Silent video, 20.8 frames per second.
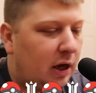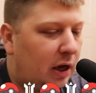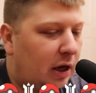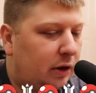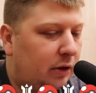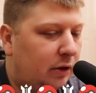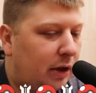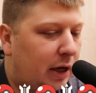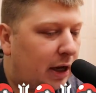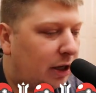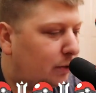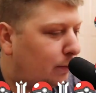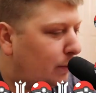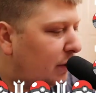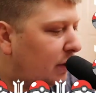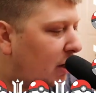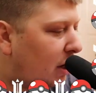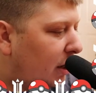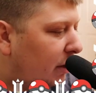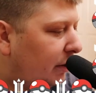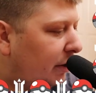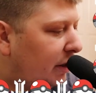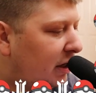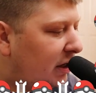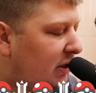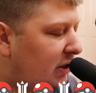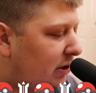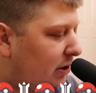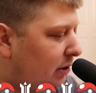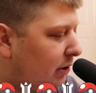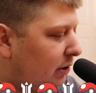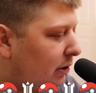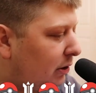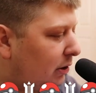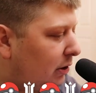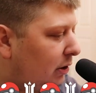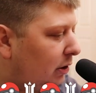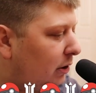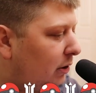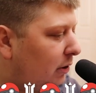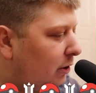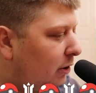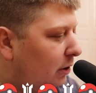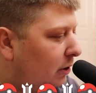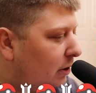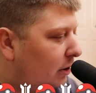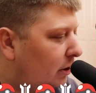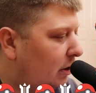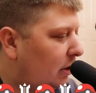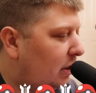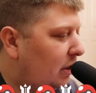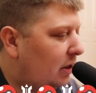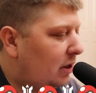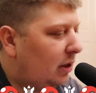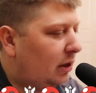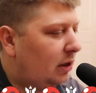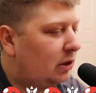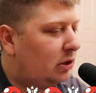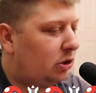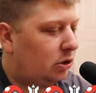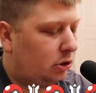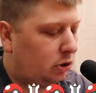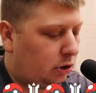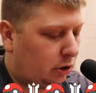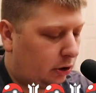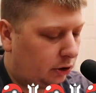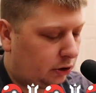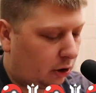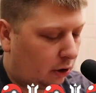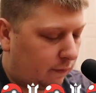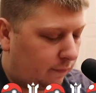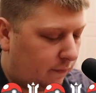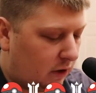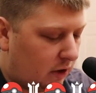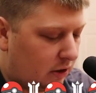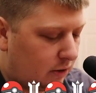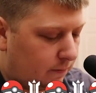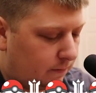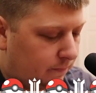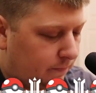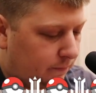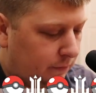And last but not least is the Charizard V.